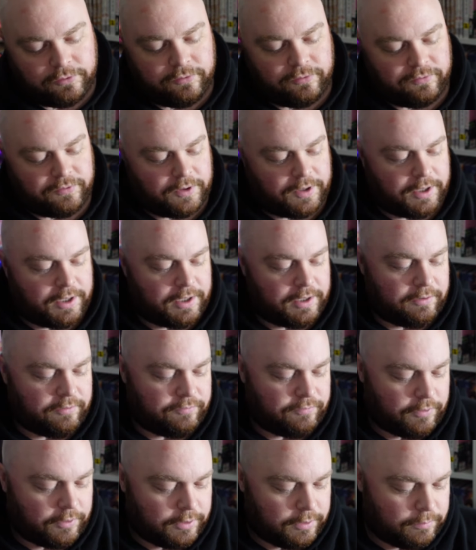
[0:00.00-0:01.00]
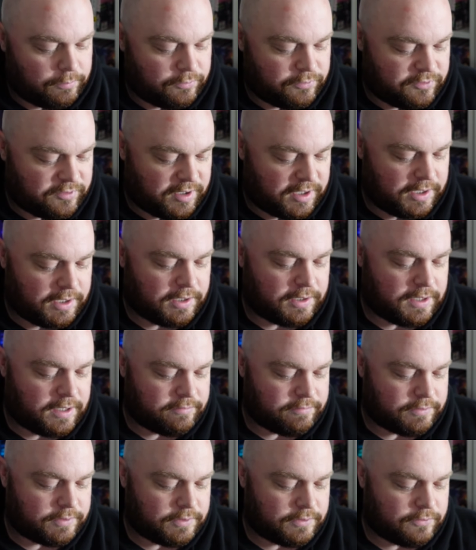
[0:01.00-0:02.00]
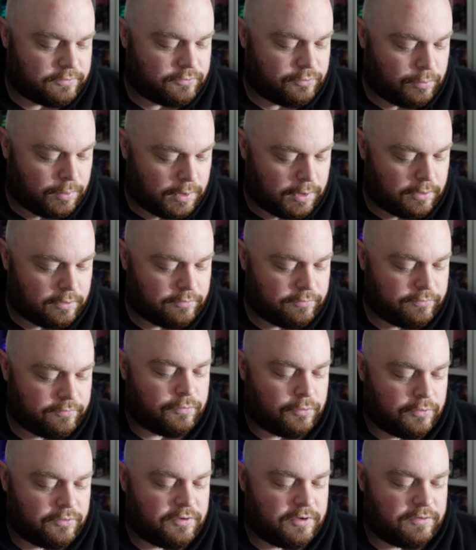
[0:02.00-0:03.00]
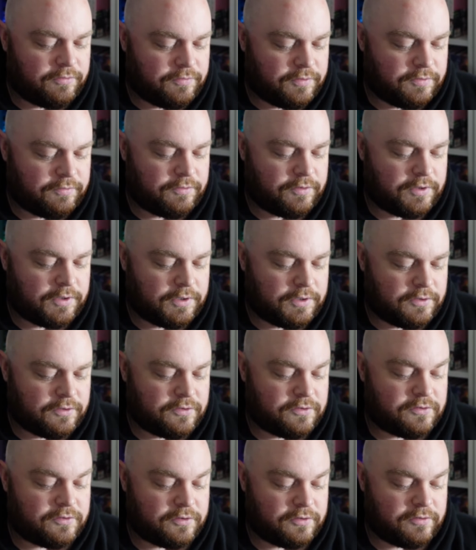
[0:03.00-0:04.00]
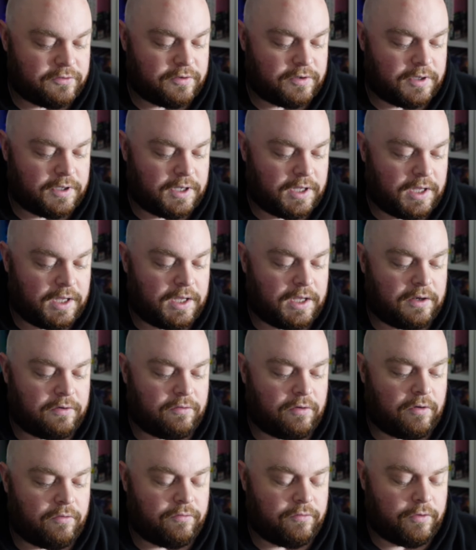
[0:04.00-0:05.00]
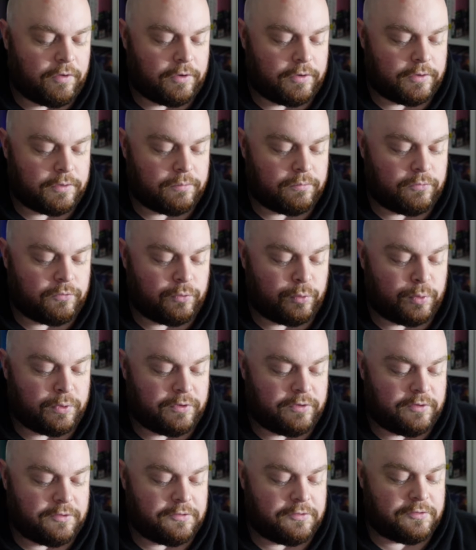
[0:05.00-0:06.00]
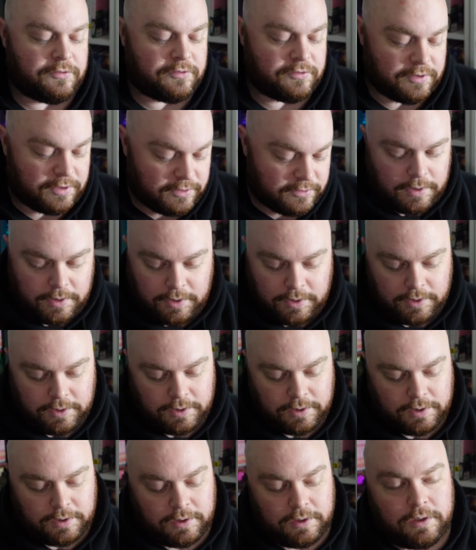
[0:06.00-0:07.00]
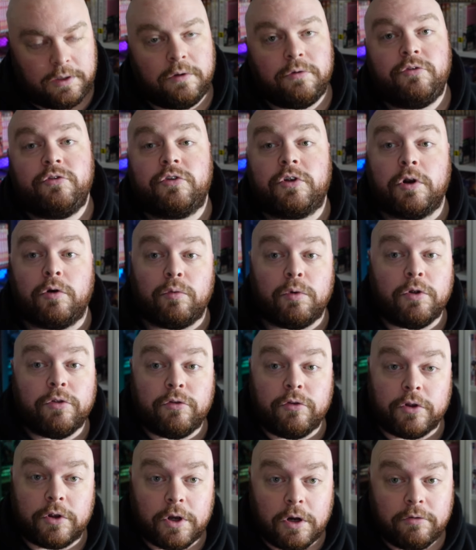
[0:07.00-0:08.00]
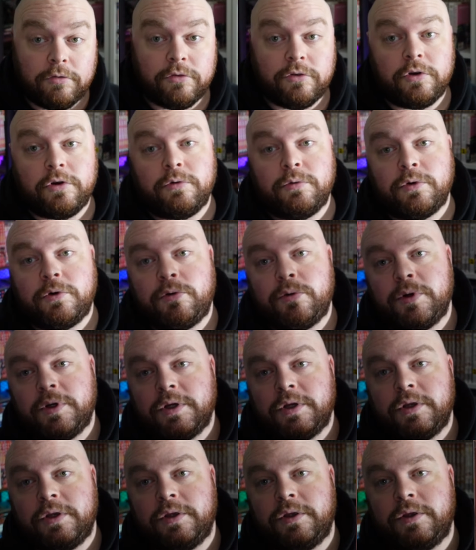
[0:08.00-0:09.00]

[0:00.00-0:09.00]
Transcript: find volumes 10, 11, 12, 14, 15, 16, and volume 26. And I'm just going to run through the covers here real quick.